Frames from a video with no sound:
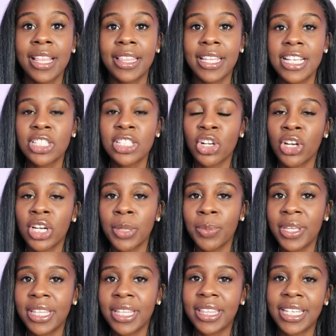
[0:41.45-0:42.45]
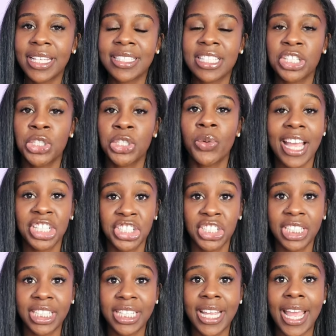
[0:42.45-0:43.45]
These are going to be the things that you
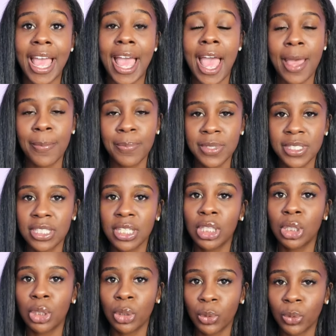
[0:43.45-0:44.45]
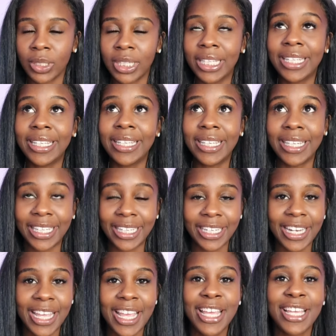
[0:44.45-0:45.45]
actually absolutely
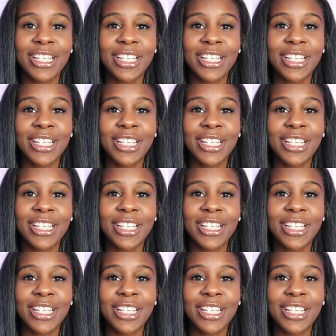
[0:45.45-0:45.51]
need.